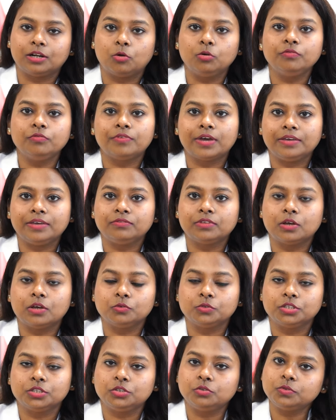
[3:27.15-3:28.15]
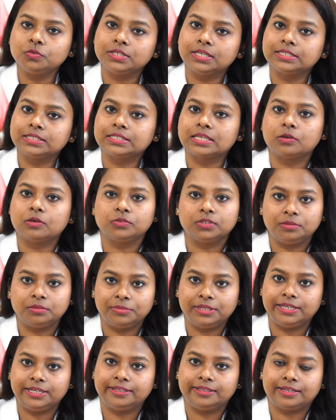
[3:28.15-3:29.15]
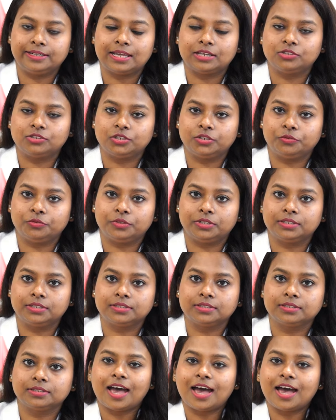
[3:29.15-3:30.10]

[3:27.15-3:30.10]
around 5000 to 6000 milli international units.